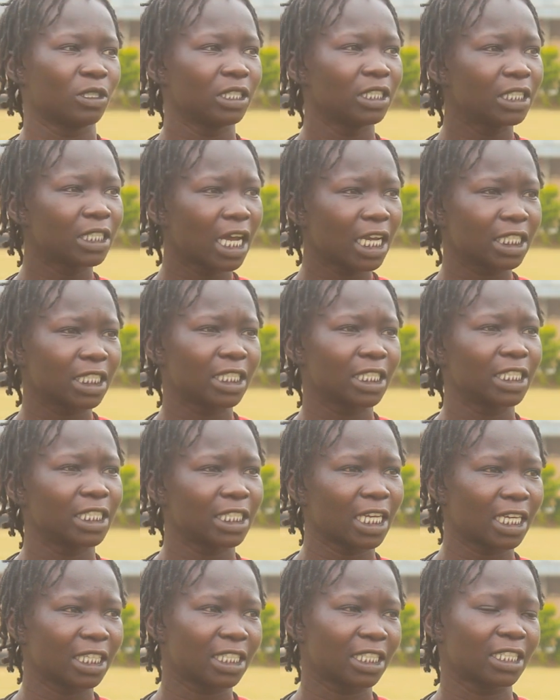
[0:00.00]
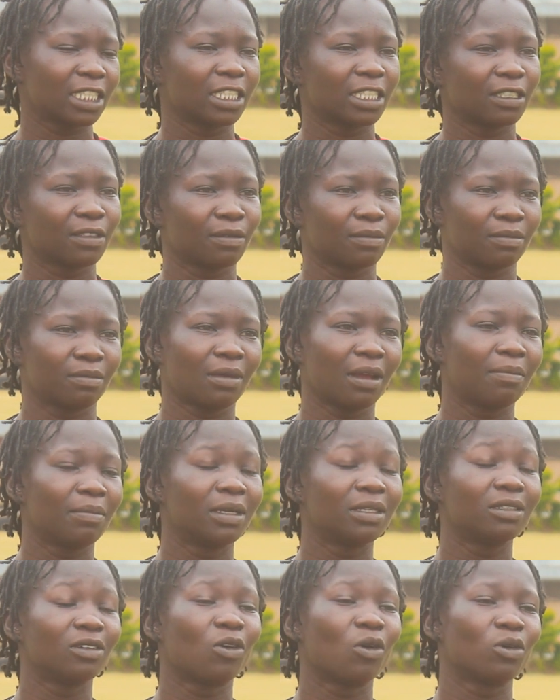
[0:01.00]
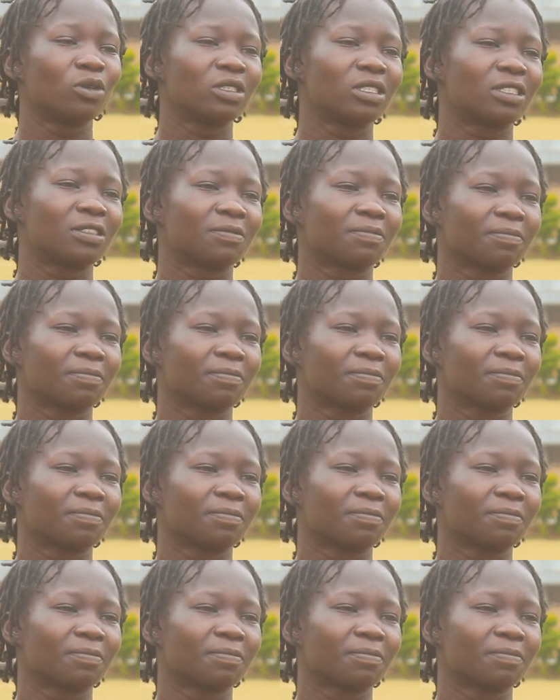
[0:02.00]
hit us by many goals.